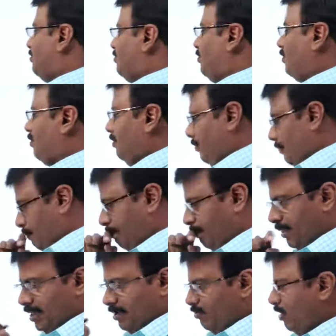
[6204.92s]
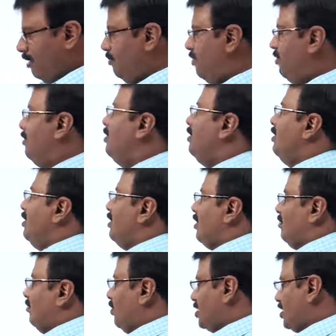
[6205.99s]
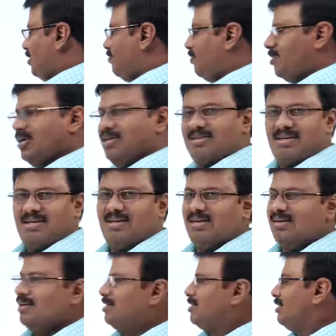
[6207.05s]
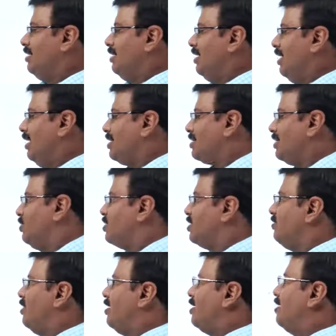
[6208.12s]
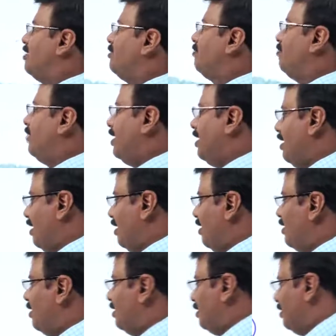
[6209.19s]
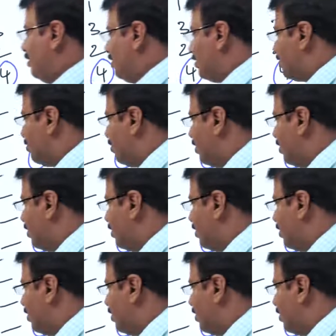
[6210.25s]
4. One more, the most important thing here is exclusive OR by NAND. So,